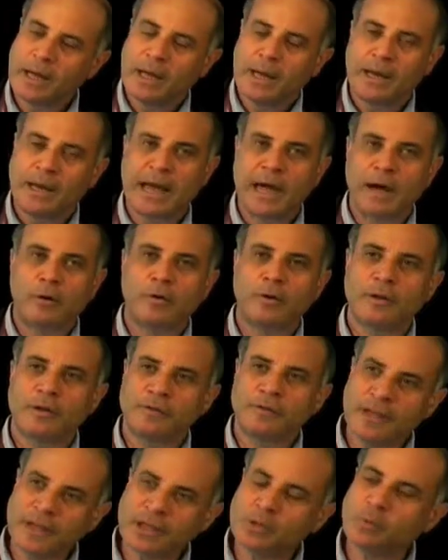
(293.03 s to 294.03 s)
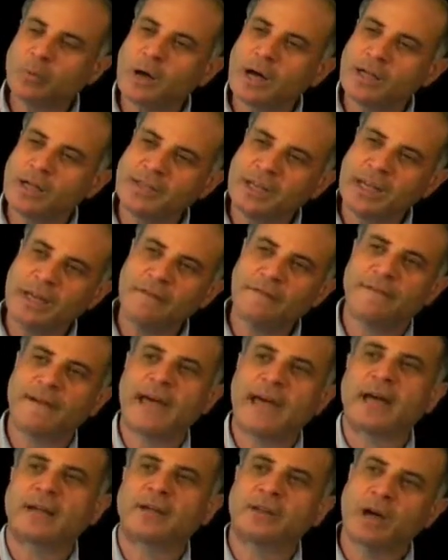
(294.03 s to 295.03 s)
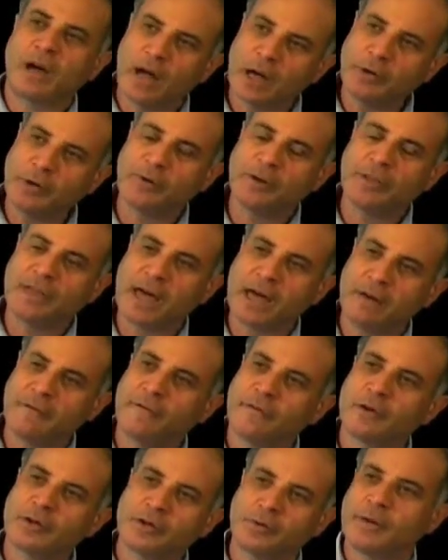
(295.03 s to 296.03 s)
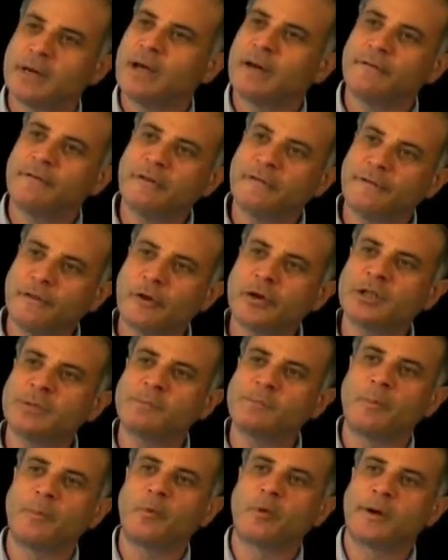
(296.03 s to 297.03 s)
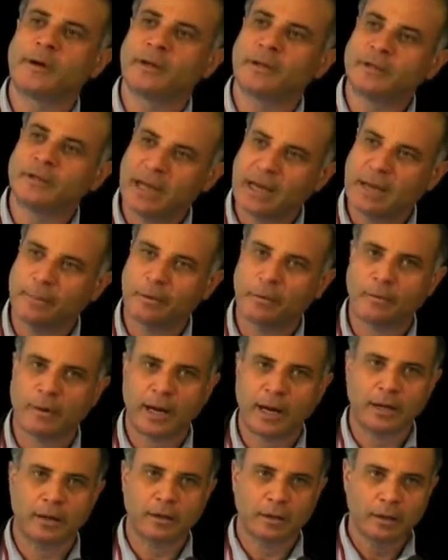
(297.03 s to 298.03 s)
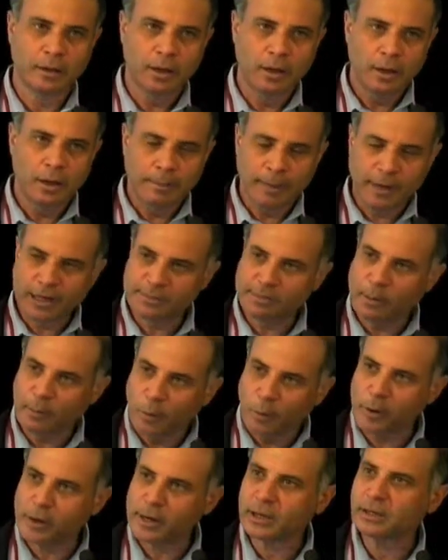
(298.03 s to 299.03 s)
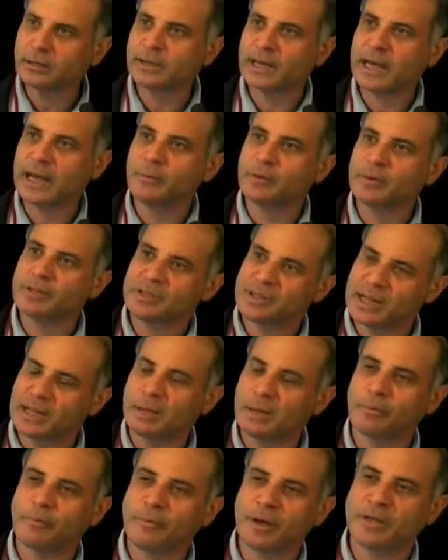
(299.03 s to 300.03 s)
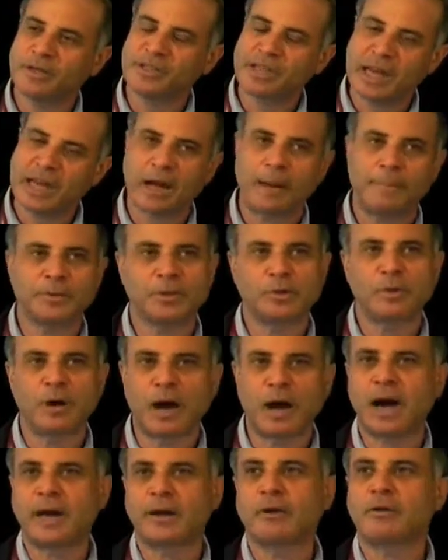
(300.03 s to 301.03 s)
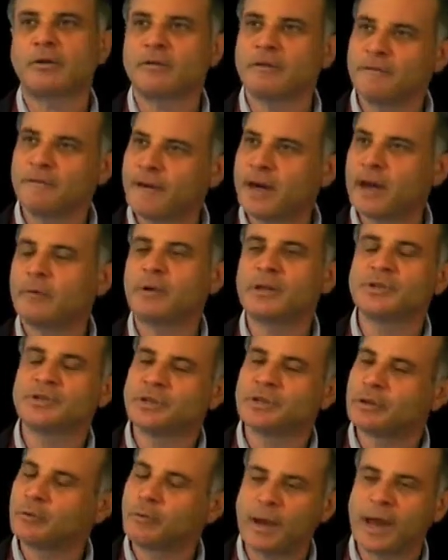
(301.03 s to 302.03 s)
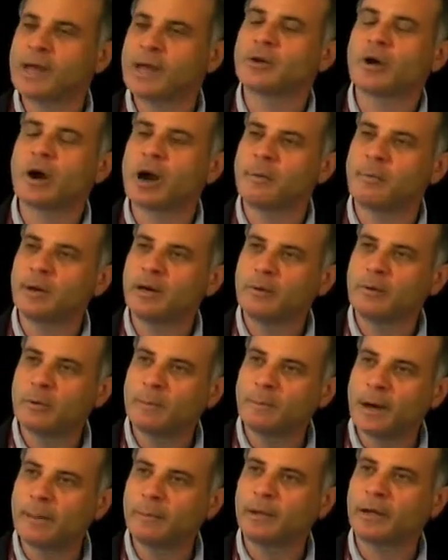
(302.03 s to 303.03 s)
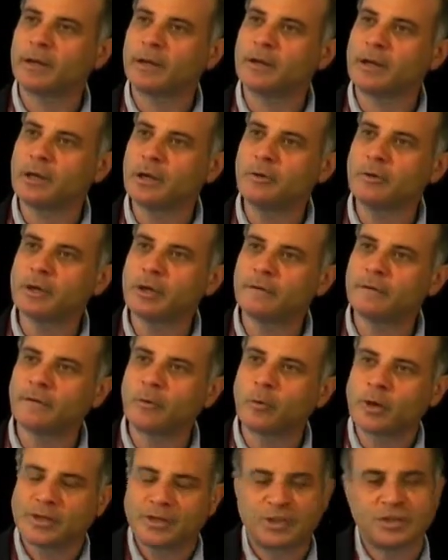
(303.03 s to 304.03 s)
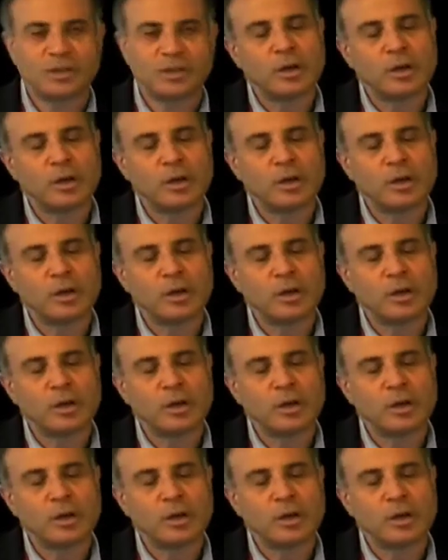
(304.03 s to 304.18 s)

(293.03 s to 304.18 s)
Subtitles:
Now, this was, in fact, the 100th anniversary of the first Memorial Day parade. because Memorial Day was set up to honor the veterans of the Grand Army Republic, the Union forces